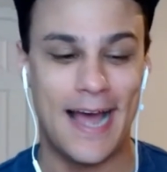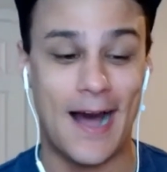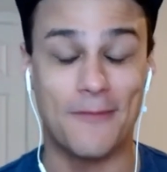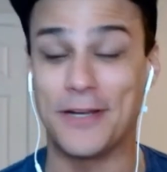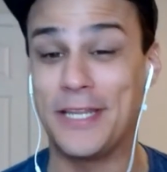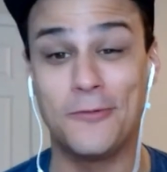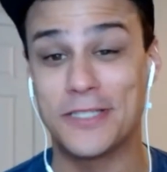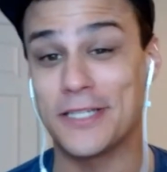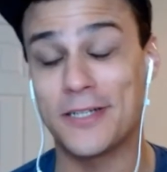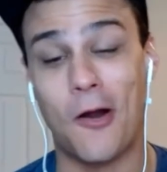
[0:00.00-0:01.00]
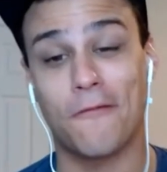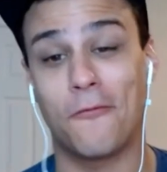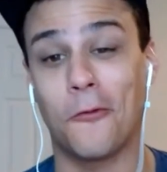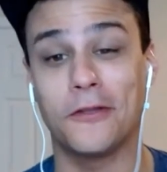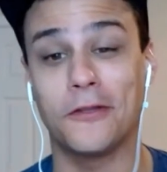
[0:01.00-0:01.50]
But he was the star
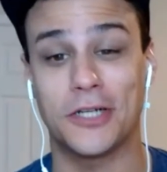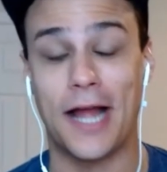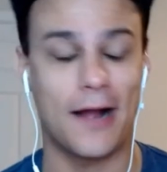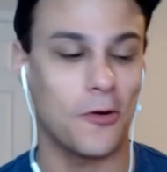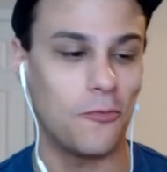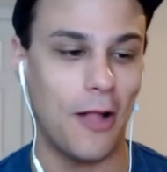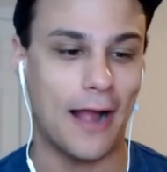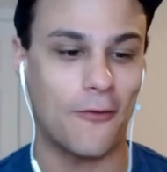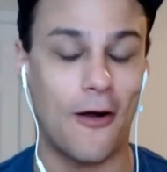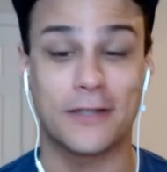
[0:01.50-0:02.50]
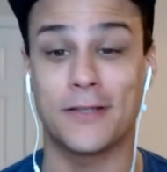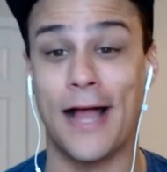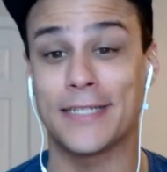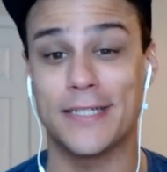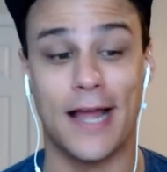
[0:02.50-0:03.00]
for the Chicago Blackhawks
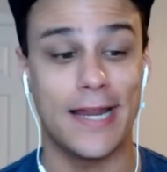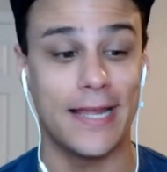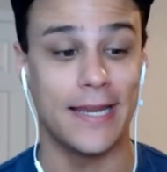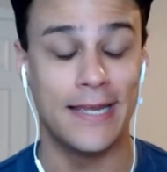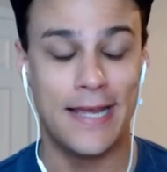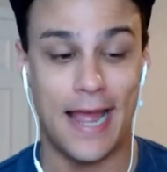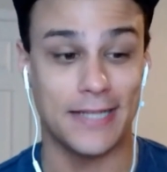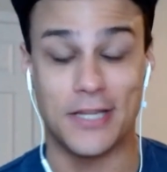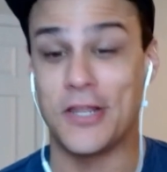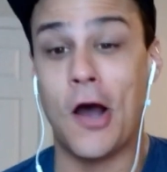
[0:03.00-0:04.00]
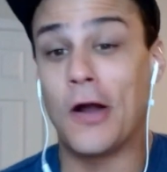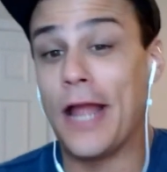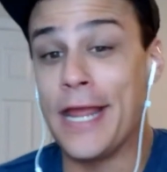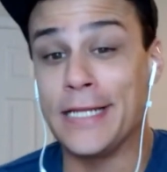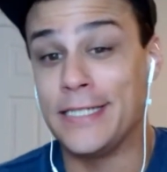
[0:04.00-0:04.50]
last night. And as a young
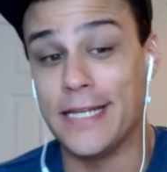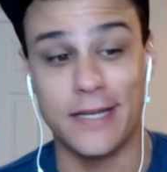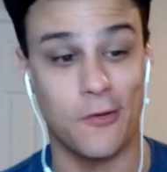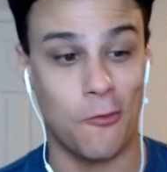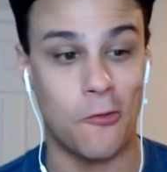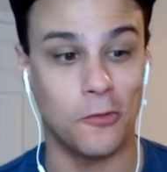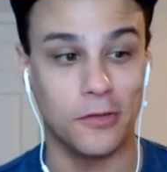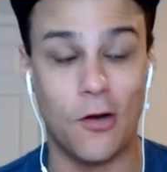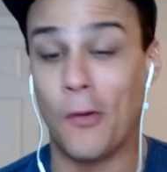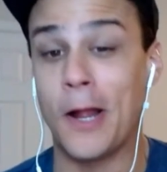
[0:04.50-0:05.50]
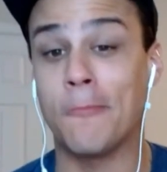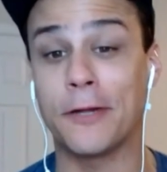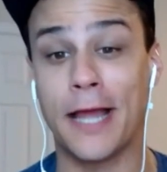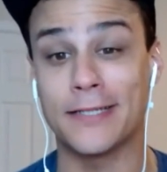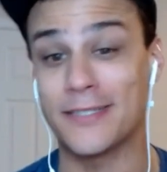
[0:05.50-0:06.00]
18-year-old going up
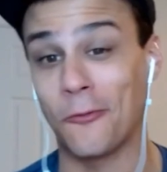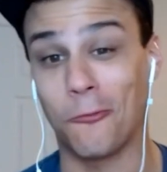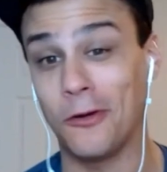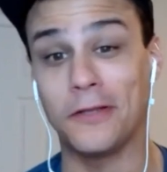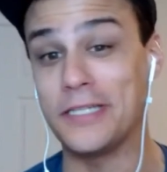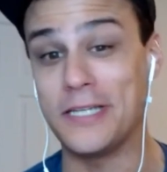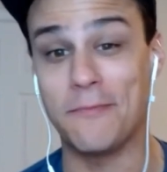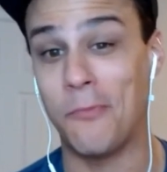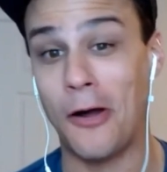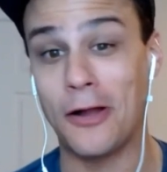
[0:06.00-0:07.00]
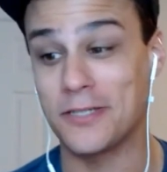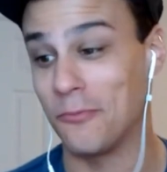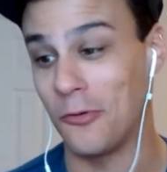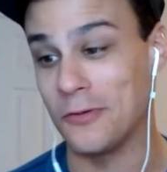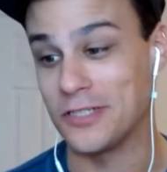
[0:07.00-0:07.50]
against a really deep Boston
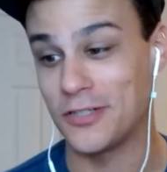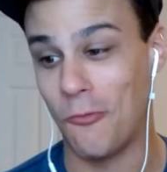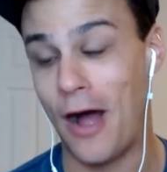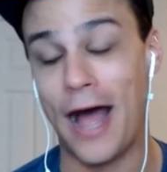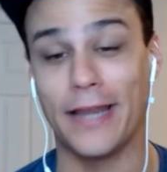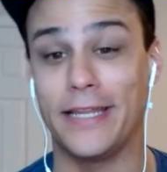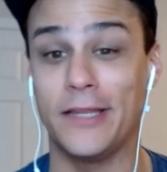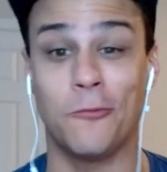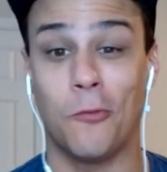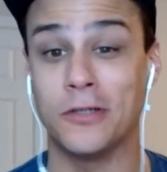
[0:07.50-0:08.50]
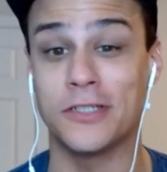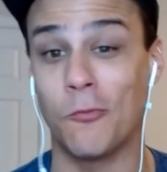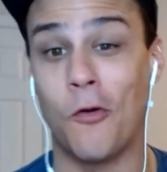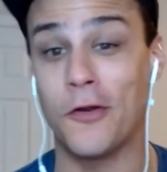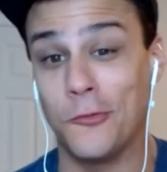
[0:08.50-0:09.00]
Bruins squad, he was the
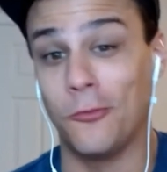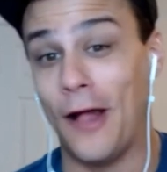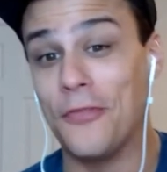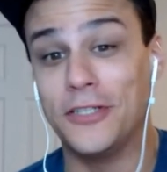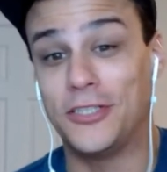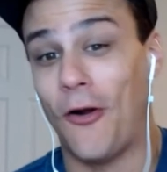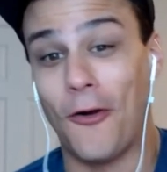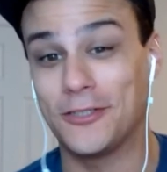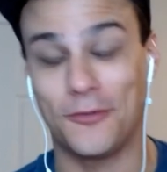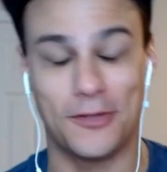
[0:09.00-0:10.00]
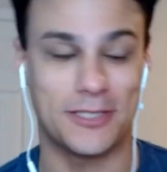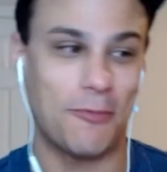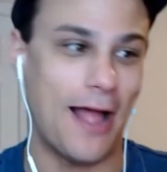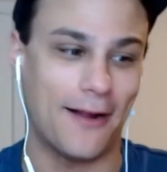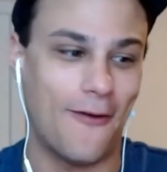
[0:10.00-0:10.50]
one who led the charge for this
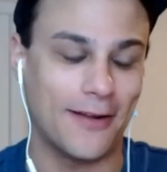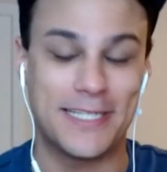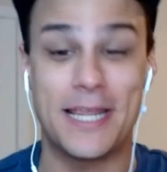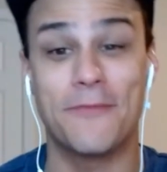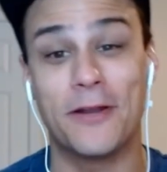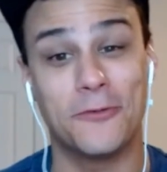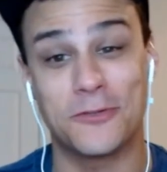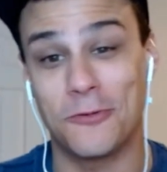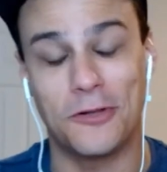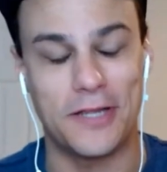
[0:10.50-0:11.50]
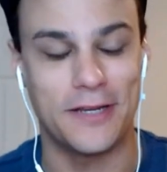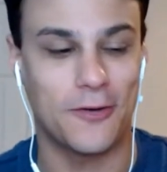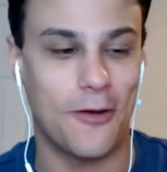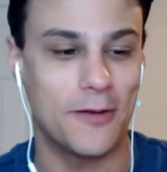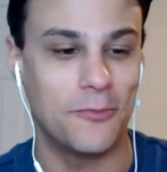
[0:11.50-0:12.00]
Blackhawks team. And it was really
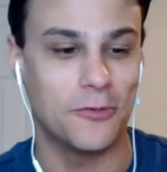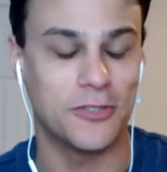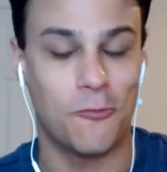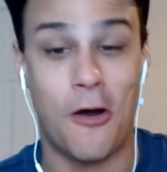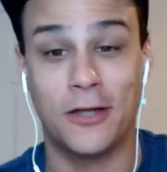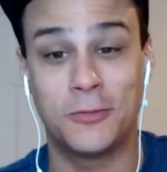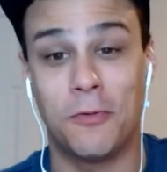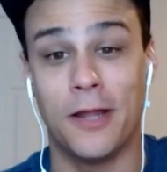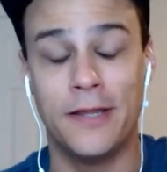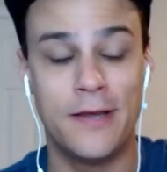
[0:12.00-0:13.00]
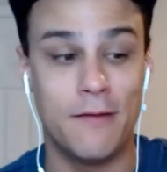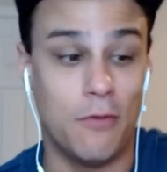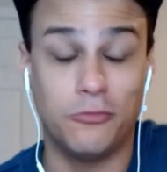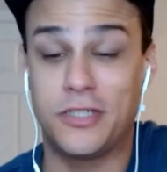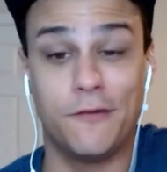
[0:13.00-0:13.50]
incredible to watch. But
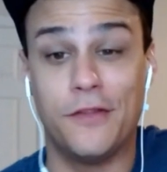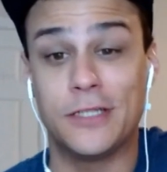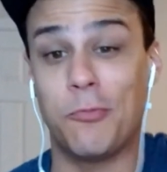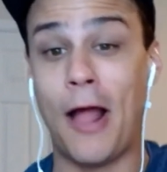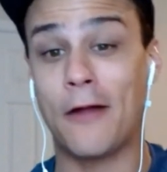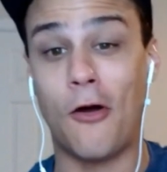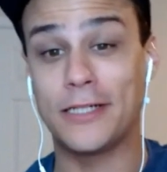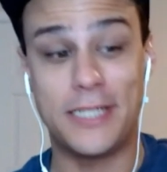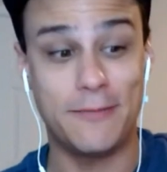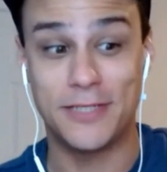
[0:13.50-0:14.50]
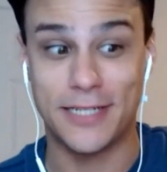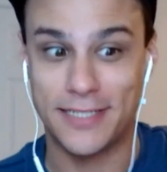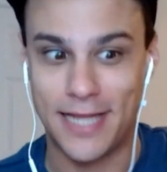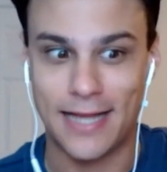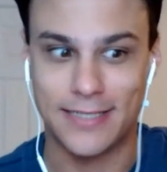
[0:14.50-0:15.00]
most of this Blackhawks team's
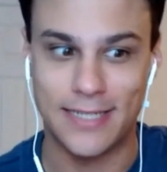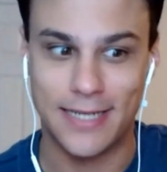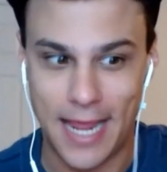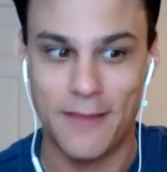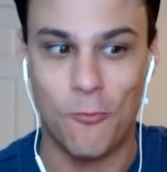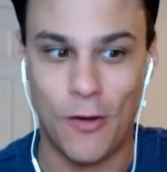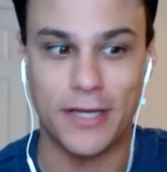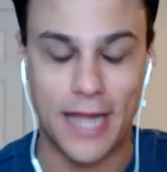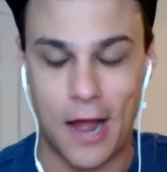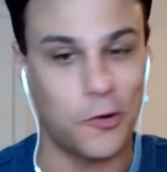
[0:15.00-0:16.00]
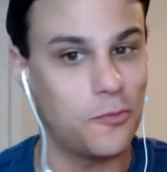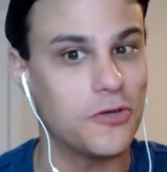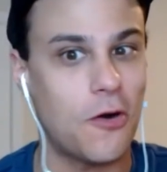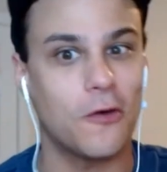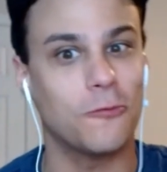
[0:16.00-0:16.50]
success came when Connor
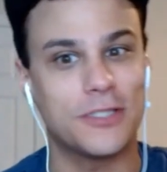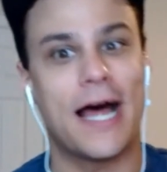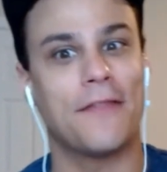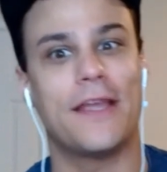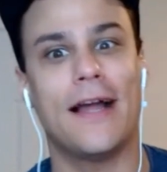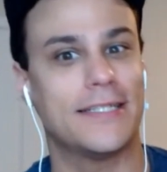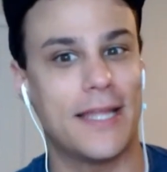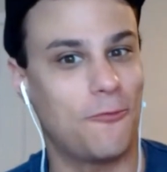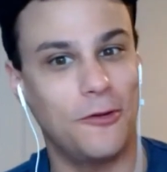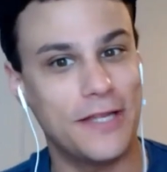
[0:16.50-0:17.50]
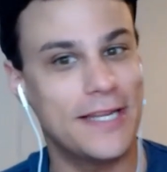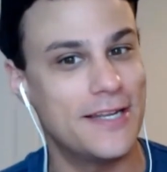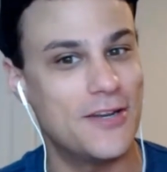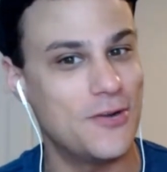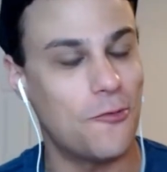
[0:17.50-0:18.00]
Bedard was on the ice. They really
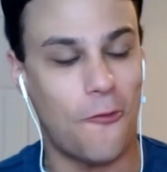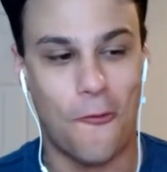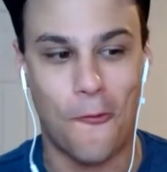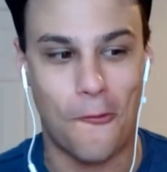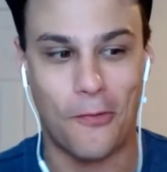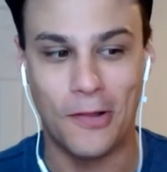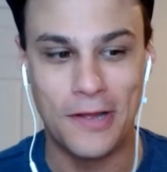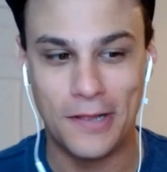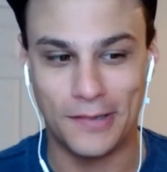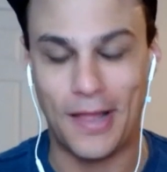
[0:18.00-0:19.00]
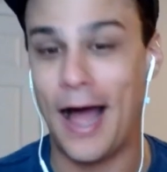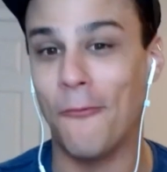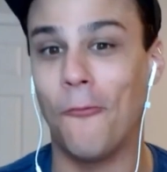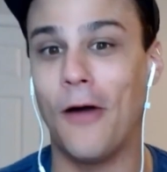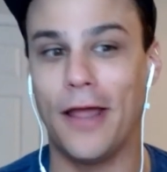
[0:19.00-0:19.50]
didn't do a whole
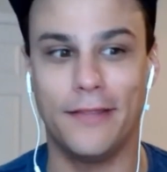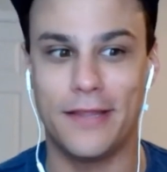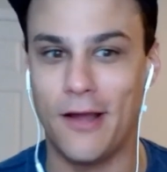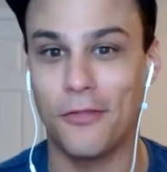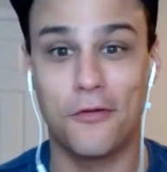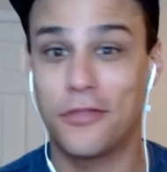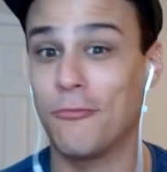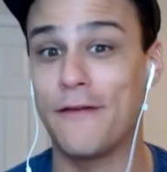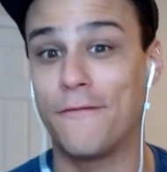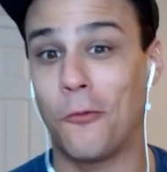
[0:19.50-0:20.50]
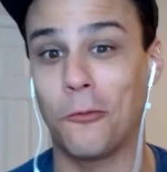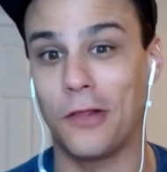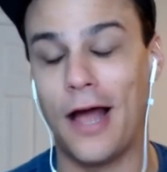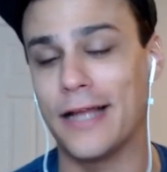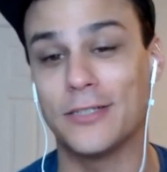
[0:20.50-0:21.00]
lot when the other three forward
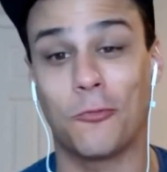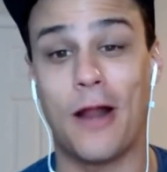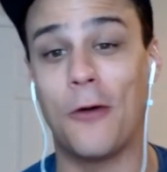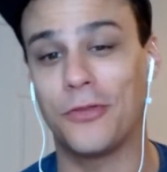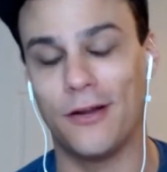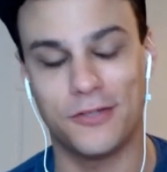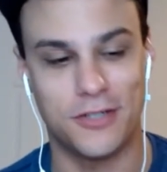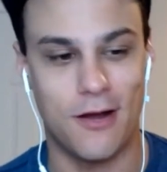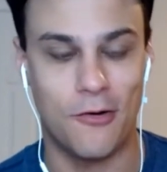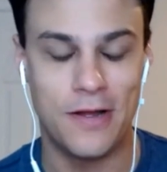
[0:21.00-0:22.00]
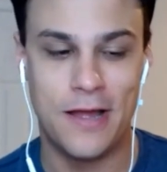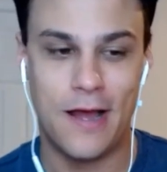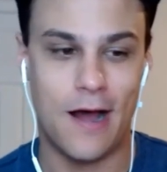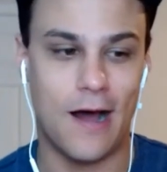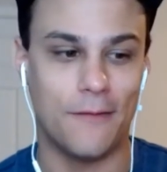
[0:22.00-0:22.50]
lines were out there. So
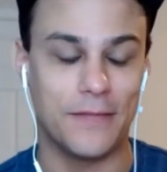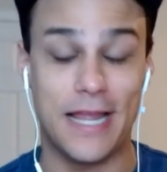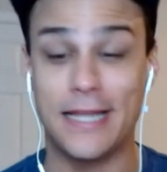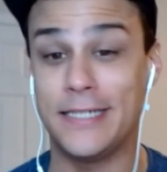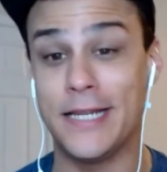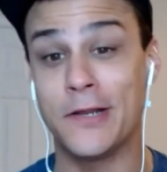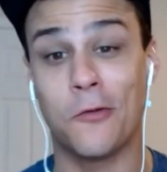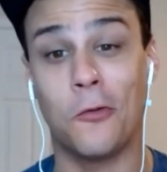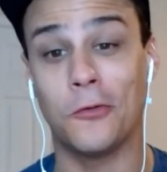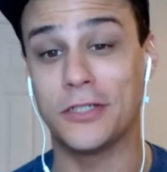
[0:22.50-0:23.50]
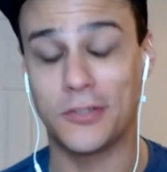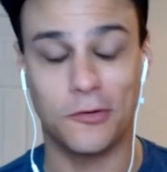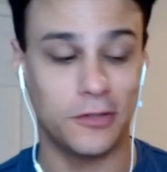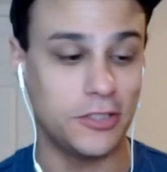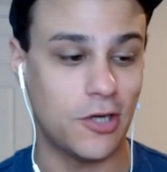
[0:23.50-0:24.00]
the 18-year-old is
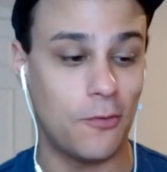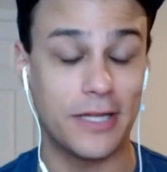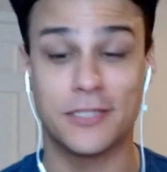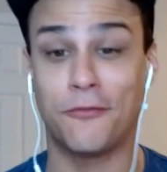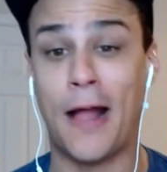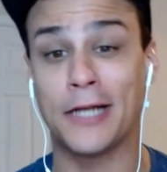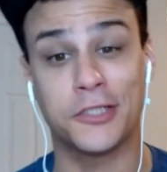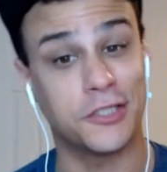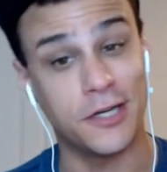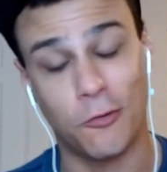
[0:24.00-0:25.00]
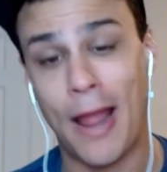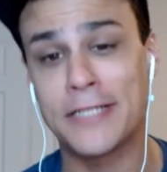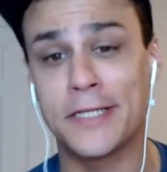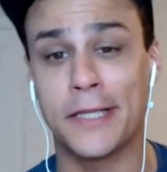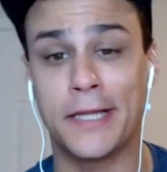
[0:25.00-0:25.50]
certainly showing his flashes.
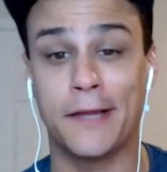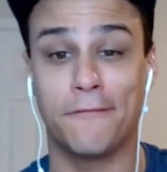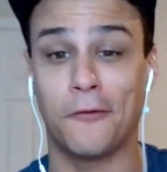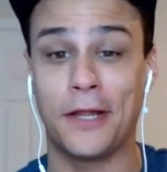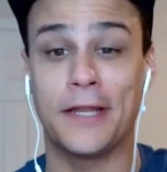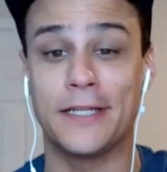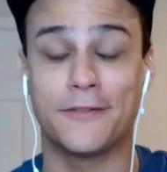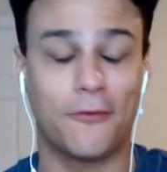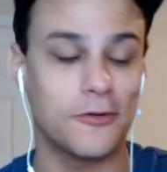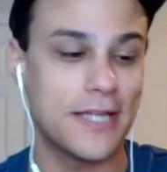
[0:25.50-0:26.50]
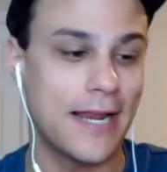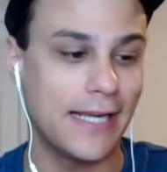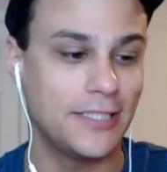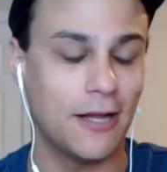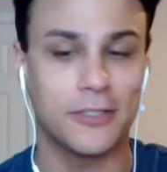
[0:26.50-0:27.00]
Congrats to the kid for getting his first
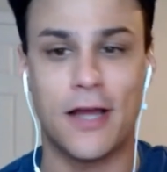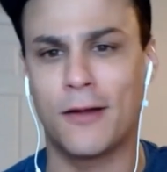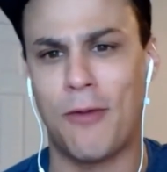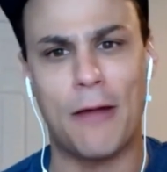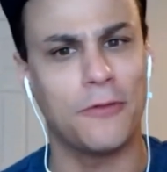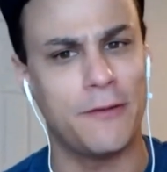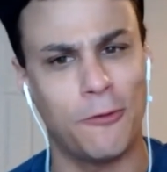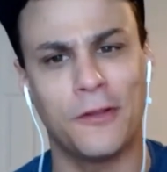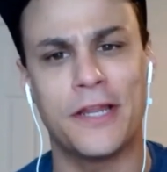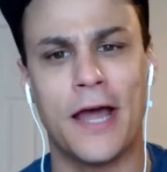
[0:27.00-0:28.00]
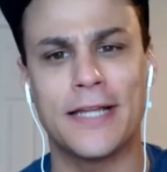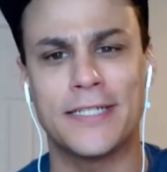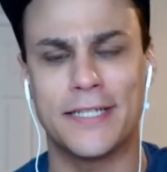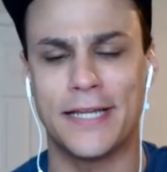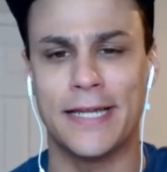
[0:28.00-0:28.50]
NHL tuck. Probably really nice
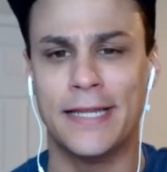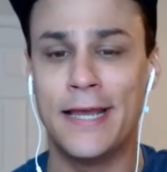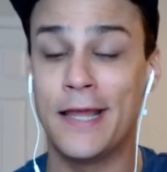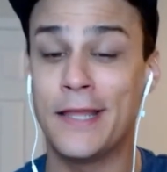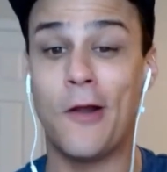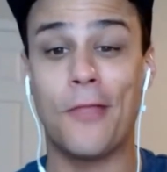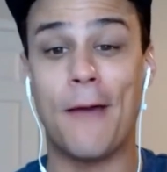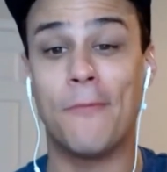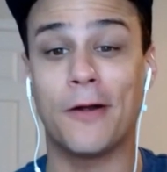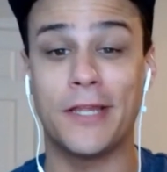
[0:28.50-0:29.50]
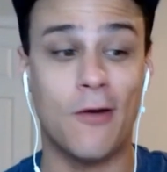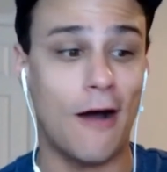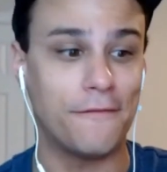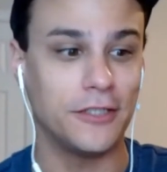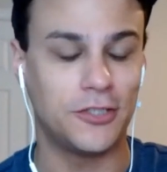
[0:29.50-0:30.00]
to get, you know, that monkey
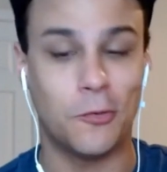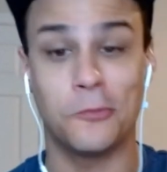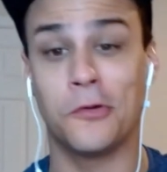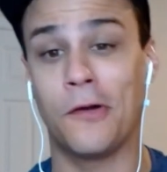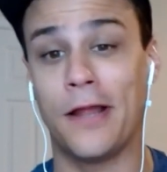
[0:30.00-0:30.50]
off his shoulder.